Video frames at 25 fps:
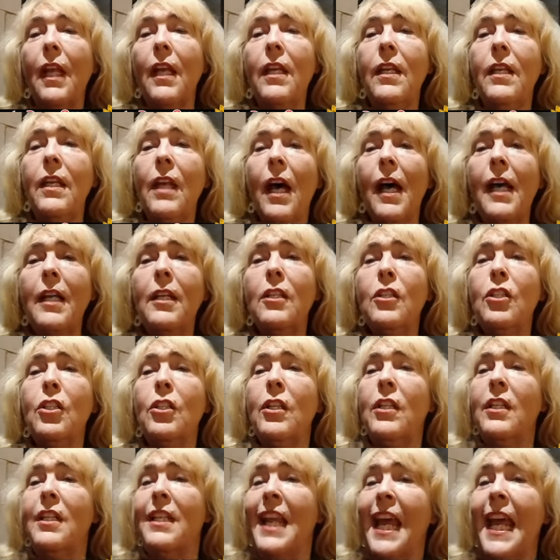Not
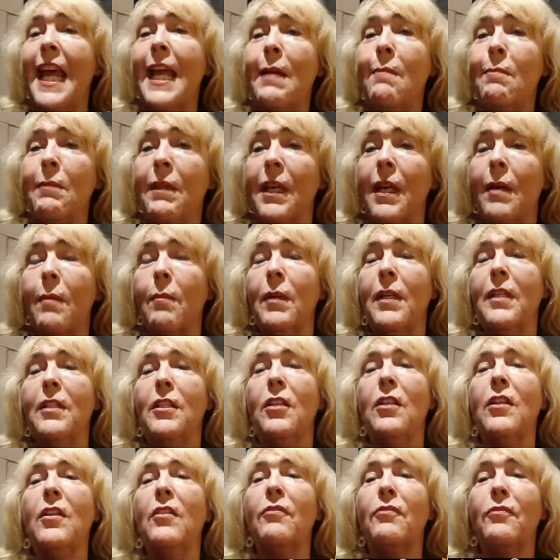to name them, but to
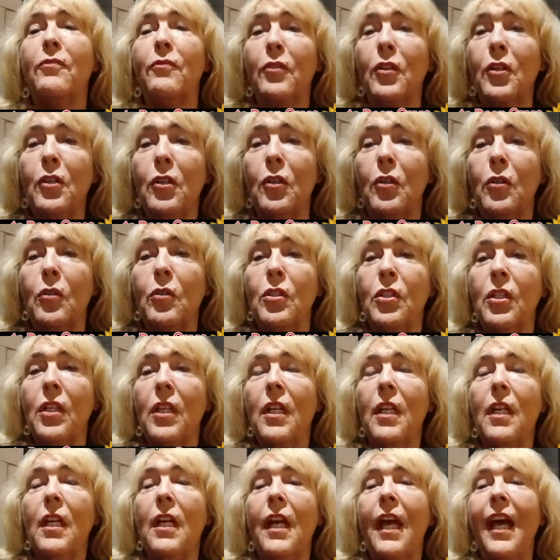the fruit
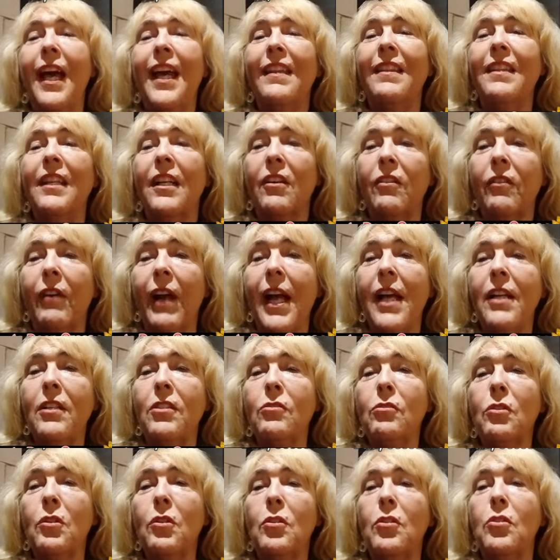at the
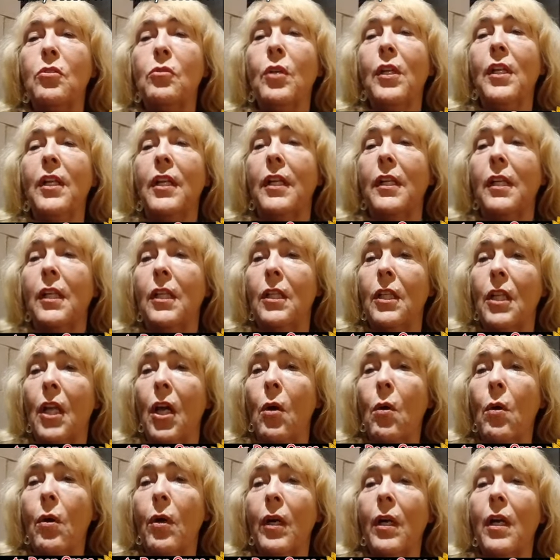grassroots, really
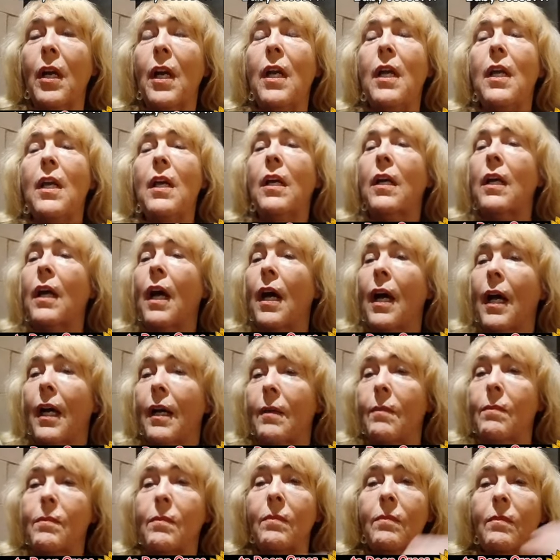lower
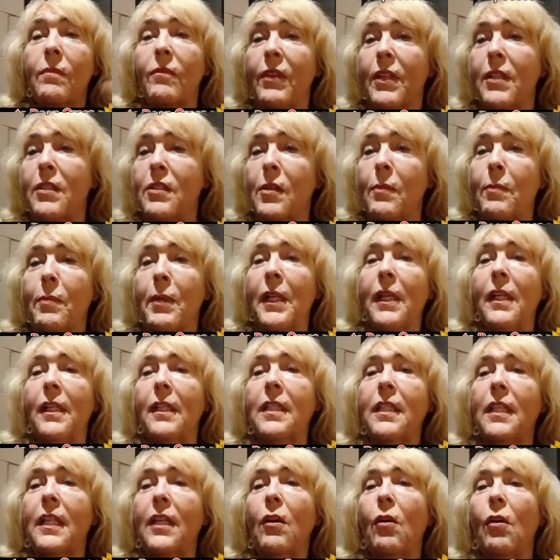
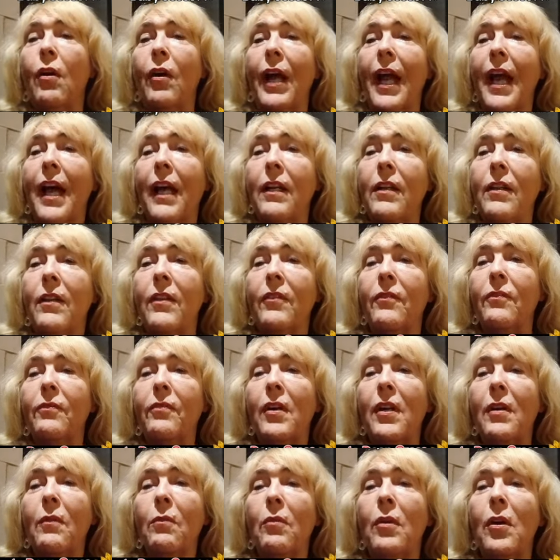visibility, or out at the
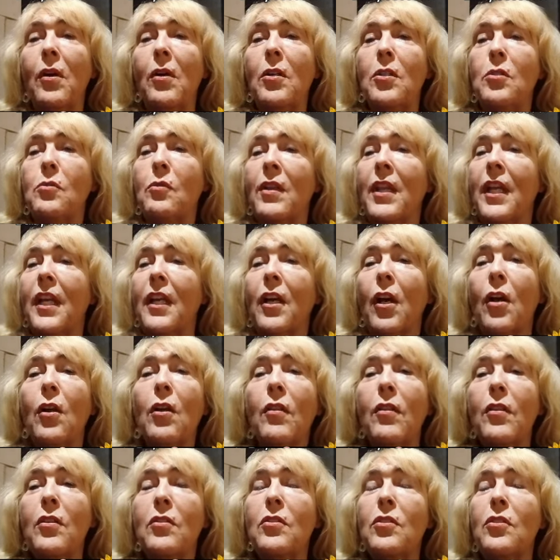front rows where they go to
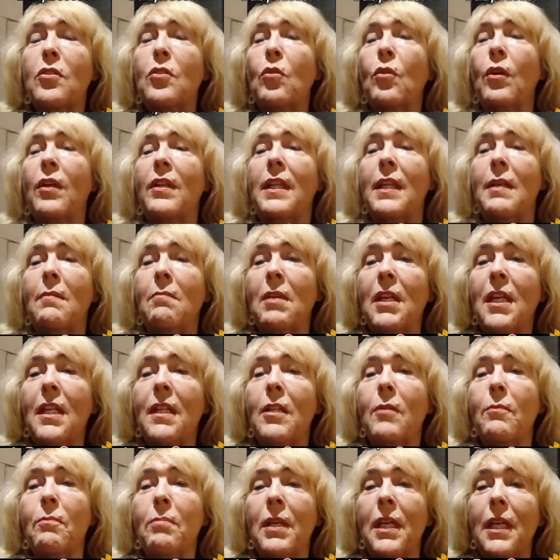the store and they meet
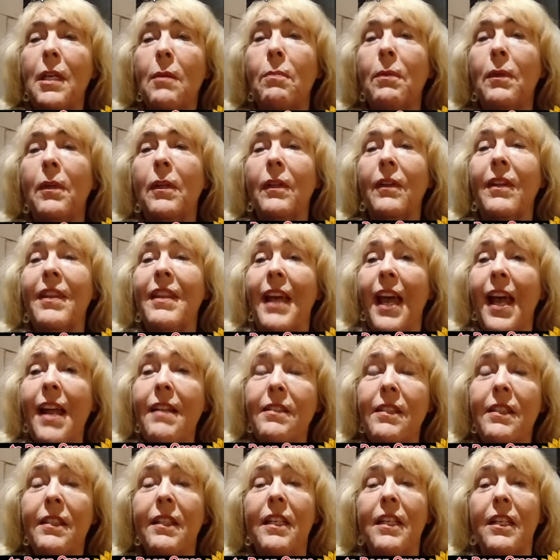the people.
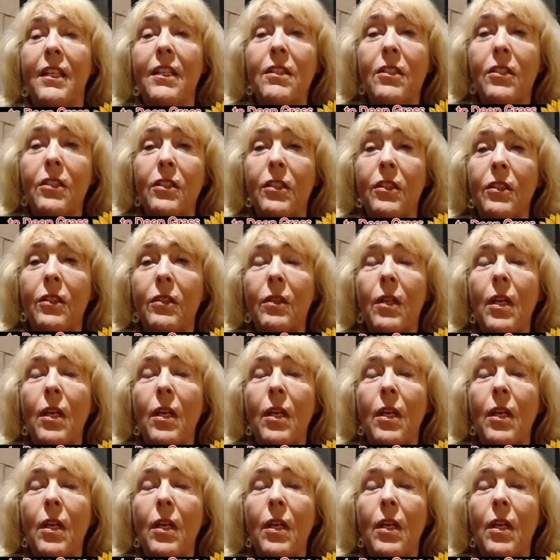That's the issue.